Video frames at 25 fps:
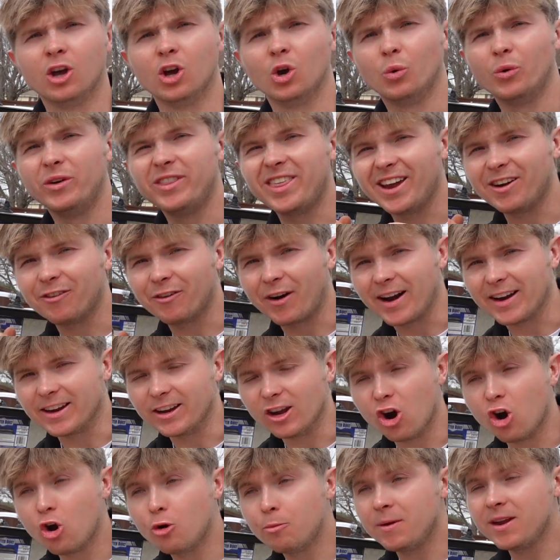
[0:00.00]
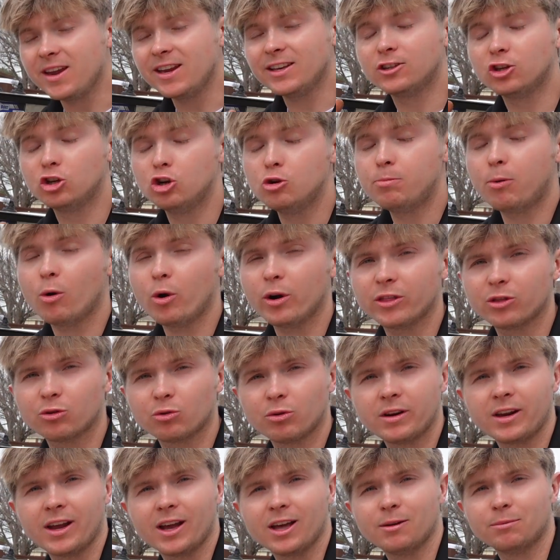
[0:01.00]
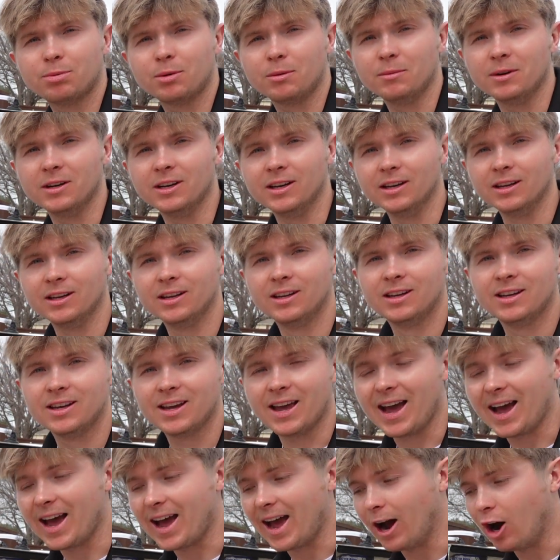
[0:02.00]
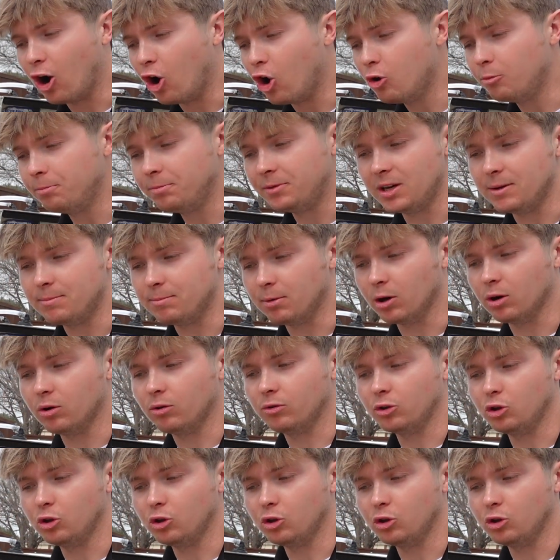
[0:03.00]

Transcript: with a Ryobi 2.3 gallon per minute at Home Depot.